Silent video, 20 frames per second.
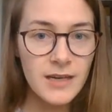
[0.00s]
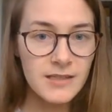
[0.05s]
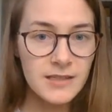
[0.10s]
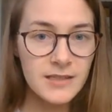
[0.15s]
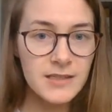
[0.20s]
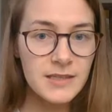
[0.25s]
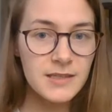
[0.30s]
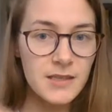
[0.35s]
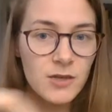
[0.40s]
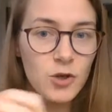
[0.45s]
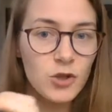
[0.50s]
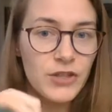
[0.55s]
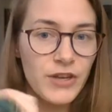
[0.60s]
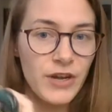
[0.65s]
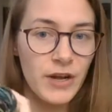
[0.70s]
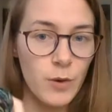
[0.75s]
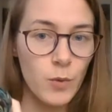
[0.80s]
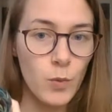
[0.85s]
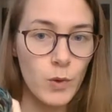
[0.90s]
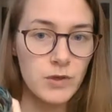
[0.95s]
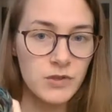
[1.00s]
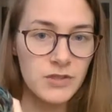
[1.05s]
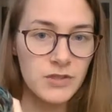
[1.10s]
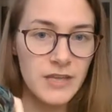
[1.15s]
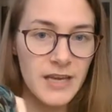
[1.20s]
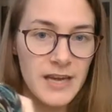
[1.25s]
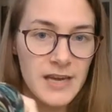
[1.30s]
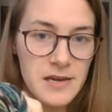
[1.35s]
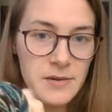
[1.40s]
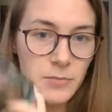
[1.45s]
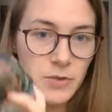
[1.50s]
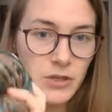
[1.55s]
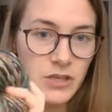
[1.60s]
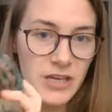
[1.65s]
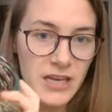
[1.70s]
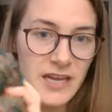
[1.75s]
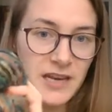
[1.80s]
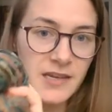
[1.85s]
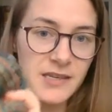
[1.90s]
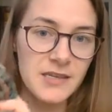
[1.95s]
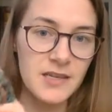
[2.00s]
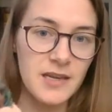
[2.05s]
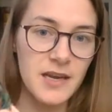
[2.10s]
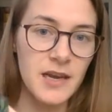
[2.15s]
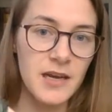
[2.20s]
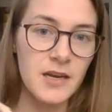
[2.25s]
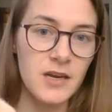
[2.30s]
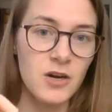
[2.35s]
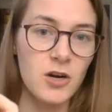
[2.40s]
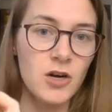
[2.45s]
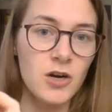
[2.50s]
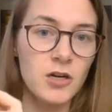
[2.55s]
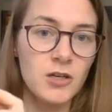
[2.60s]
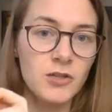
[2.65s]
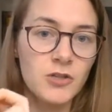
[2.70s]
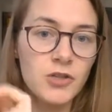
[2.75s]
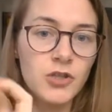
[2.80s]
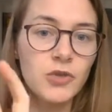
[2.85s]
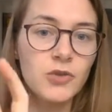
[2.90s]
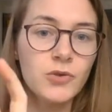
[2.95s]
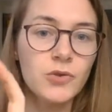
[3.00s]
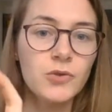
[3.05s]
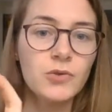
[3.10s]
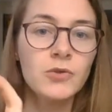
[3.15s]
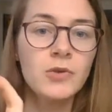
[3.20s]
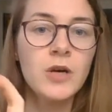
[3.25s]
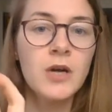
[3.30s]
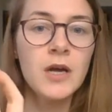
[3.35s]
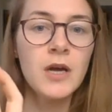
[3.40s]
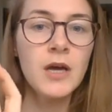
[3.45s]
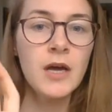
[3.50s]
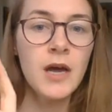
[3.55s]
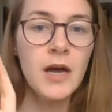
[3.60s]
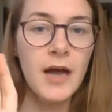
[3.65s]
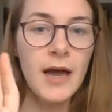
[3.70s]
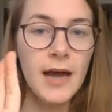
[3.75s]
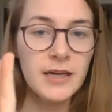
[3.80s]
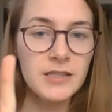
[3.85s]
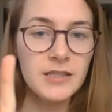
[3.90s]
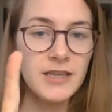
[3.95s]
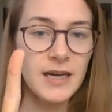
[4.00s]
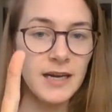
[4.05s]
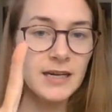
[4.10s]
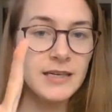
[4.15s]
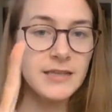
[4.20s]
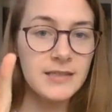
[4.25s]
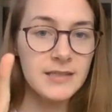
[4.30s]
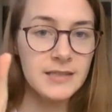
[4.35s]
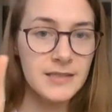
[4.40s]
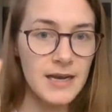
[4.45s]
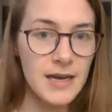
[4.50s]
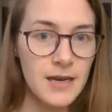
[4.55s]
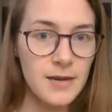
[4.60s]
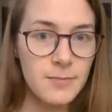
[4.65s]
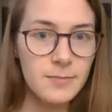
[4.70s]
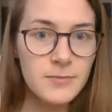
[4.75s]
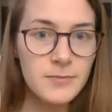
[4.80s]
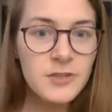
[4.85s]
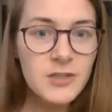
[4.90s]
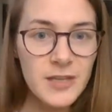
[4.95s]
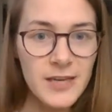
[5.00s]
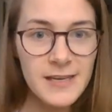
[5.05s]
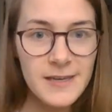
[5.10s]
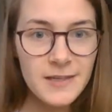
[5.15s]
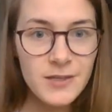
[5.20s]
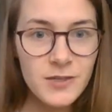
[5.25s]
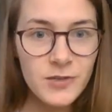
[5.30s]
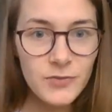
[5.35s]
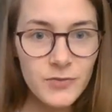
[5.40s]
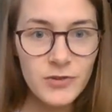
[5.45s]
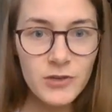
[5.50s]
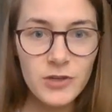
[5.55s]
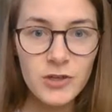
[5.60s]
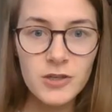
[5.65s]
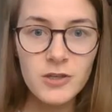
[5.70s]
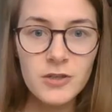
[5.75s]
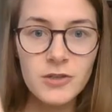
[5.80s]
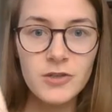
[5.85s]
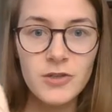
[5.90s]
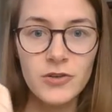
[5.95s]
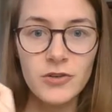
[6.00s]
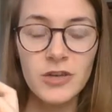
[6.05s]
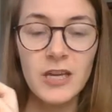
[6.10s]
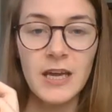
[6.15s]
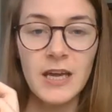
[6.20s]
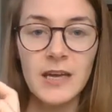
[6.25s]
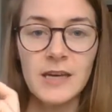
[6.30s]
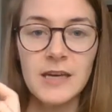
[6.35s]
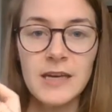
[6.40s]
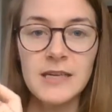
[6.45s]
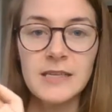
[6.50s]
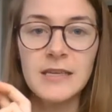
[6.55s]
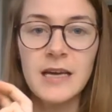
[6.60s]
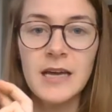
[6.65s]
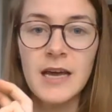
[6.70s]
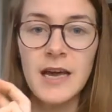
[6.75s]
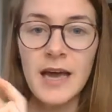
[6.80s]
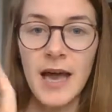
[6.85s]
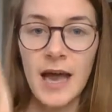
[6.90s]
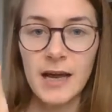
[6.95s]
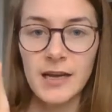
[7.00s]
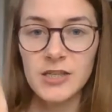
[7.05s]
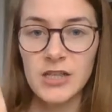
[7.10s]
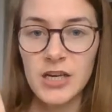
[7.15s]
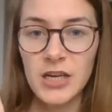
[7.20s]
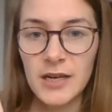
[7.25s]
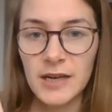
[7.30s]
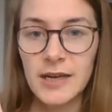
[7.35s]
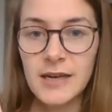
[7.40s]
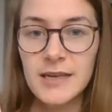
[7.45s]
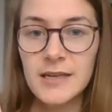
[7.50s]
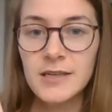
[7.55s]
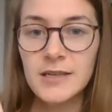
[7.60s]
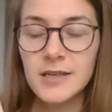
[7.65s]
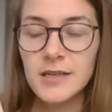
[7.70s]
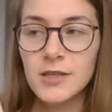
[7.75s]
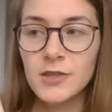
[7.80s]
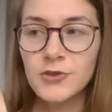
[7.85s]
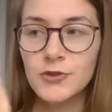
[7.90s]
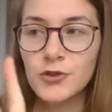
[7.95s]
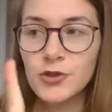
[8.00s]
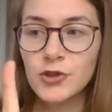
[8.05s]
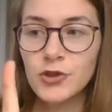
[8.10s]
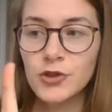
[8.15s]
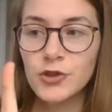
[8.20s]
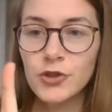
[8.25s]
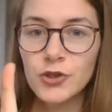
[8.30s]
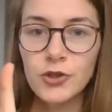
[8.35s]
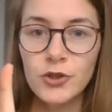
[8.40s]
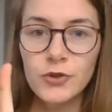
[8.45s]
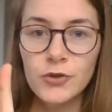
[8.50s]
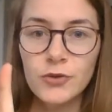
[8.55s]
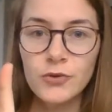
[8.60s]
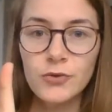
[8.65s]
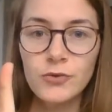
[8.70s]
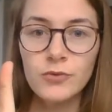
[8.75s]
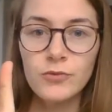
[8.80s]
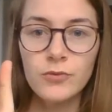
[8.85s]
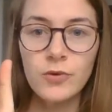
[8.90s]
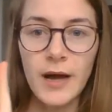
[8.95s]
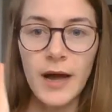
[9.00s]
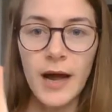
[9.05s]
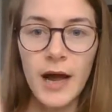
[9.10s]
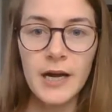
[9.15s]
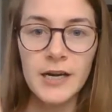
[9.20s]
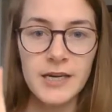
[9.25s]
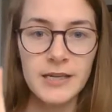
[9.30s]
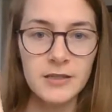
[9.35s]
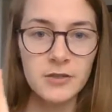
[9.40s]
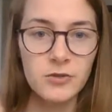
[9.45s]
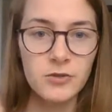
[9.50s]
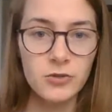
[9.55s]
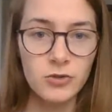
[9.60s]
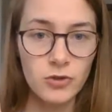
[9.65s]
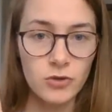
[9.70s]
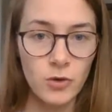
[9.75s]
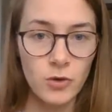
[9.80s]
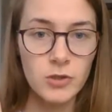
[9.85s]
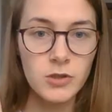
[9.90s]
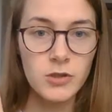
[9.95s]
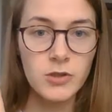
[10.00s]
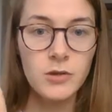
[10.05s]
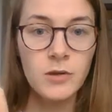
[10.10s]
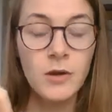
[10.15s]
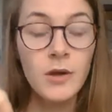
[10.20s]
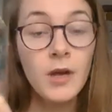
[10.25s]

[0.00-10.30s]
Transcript: this looks like one skein, but in the skein are 2 exactly the same skeins of yarn. So you can knit exactly 2 identical socks.